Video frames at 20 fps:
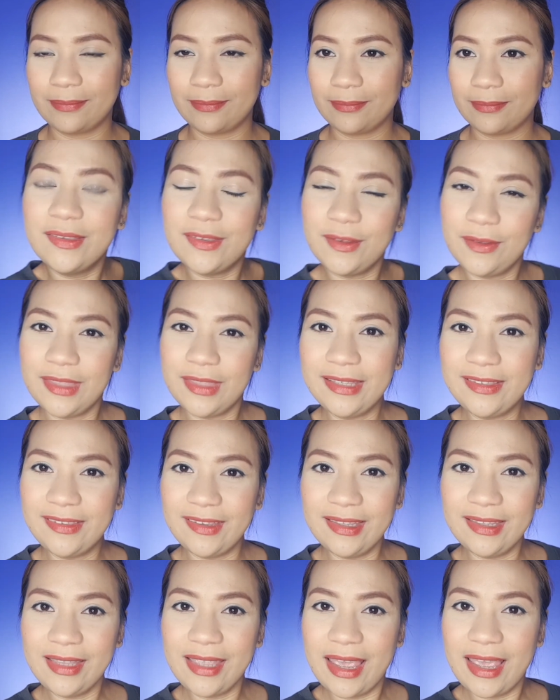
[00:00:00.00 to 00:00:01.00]
So that's
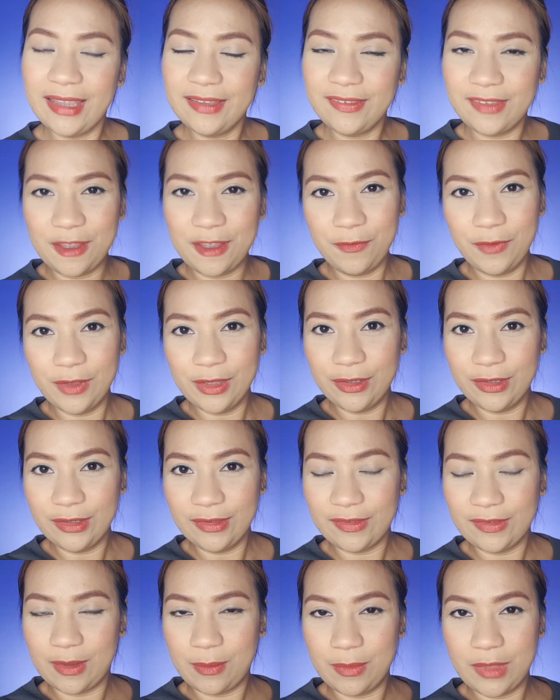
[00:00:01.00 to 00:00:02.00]
it, guys. If you
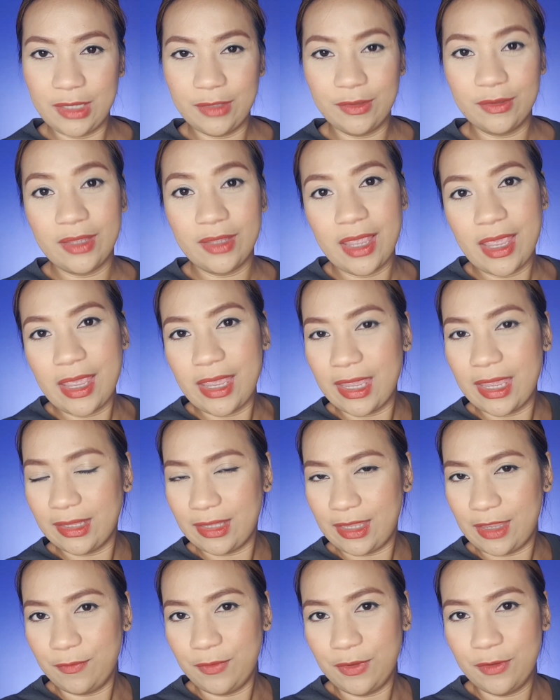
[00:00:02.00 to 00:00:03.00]
learned something today
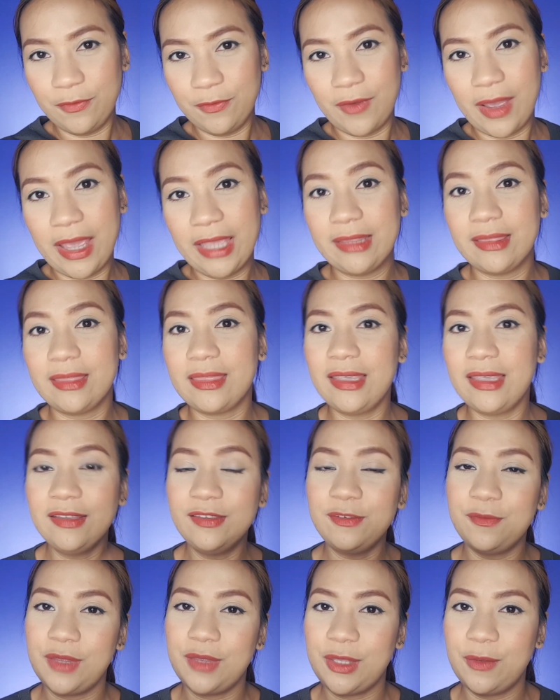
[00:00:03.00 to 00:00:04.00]
and if you find
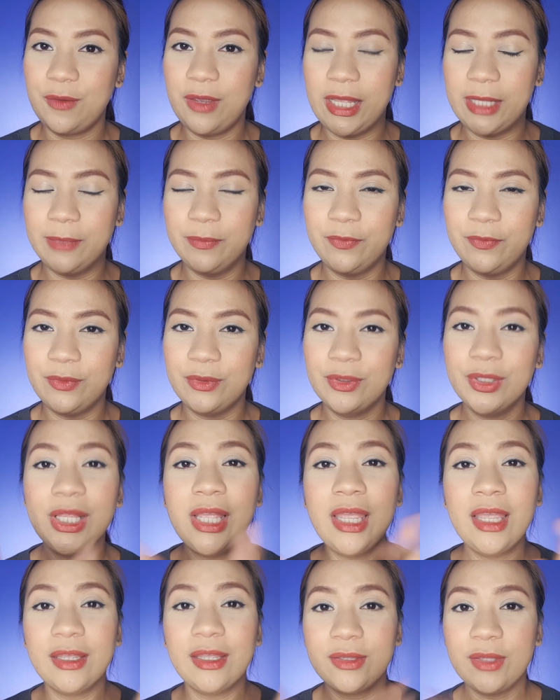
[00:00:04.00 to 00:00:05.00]
this video
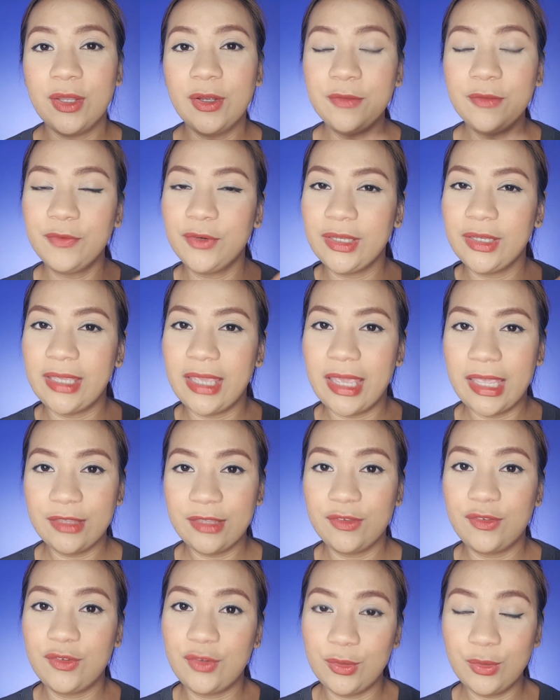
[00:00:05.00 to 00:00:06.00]
helpful, don't
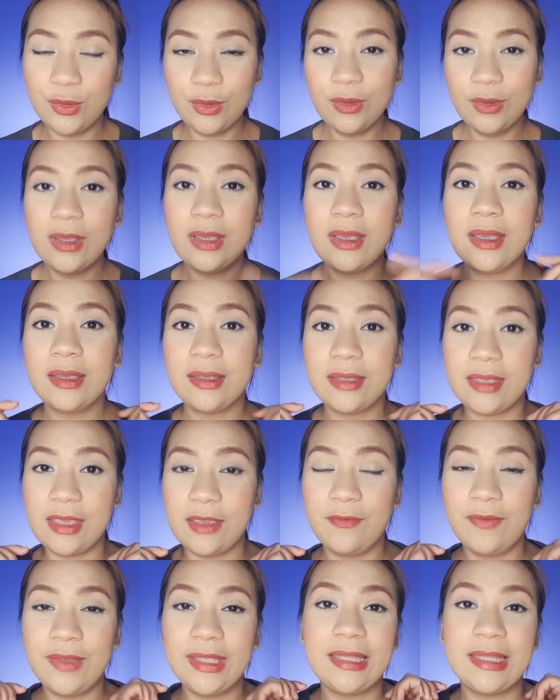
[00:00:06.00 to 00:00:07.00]
forget to
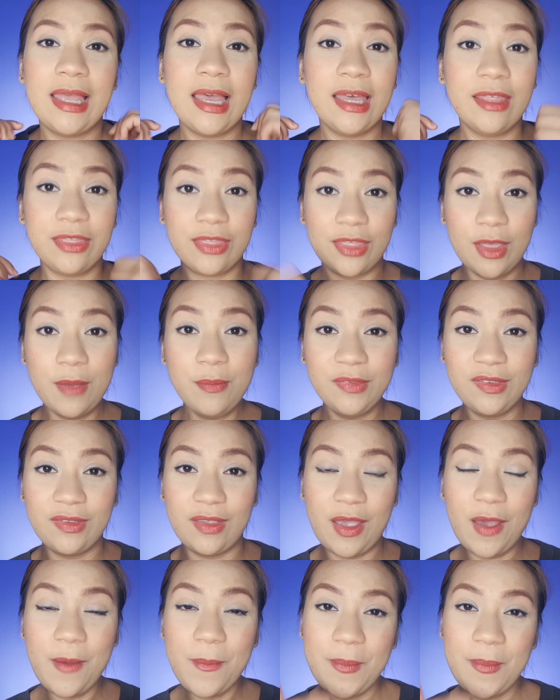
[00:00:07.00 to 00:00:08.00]
give it a thumbs
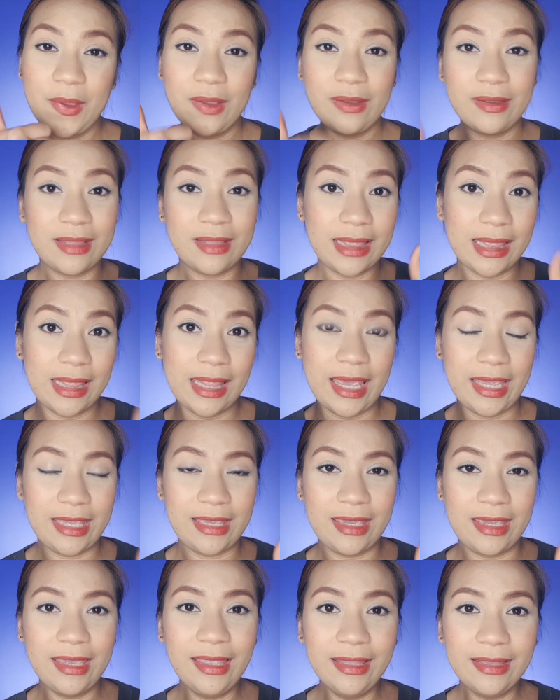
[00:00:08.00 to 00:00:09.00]
up,
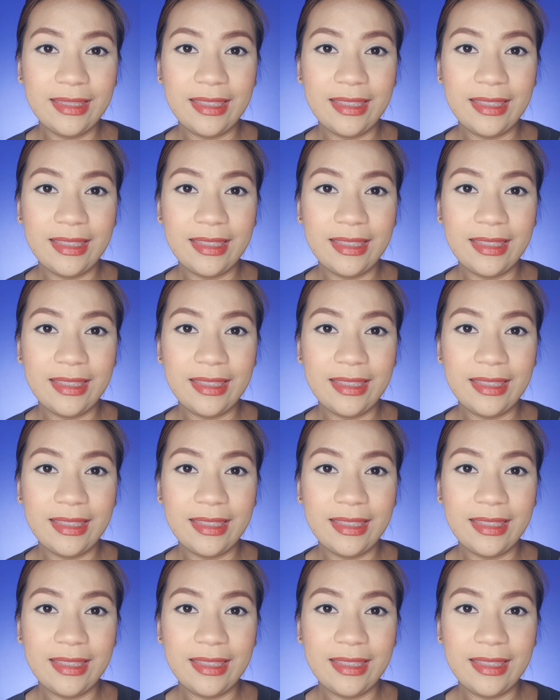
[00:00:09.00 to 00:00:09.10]
like it,